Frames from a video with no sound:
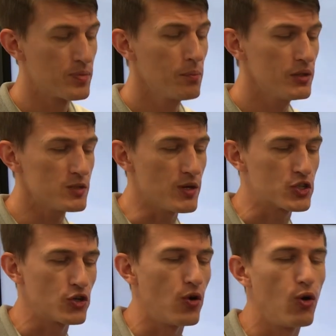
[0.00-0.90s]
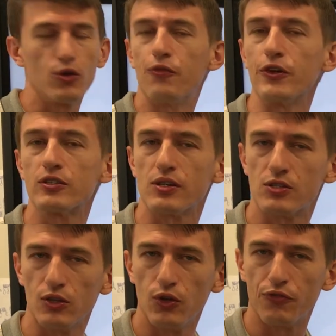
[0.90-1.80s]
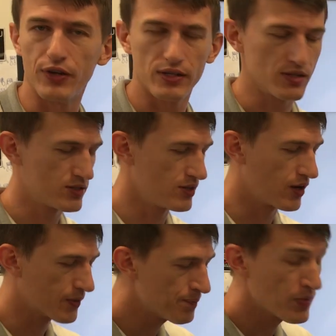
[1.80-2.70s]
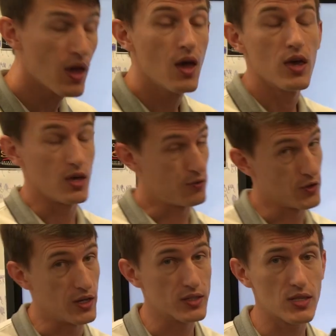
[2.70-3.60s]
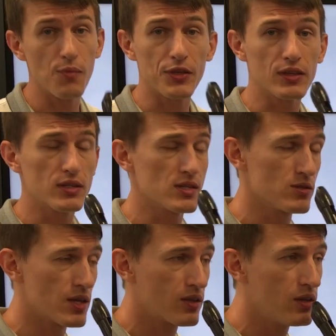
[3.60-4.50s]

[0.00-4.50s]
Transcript: please make sure all your fingers are sealed off nice and snug. If you get something that sounds like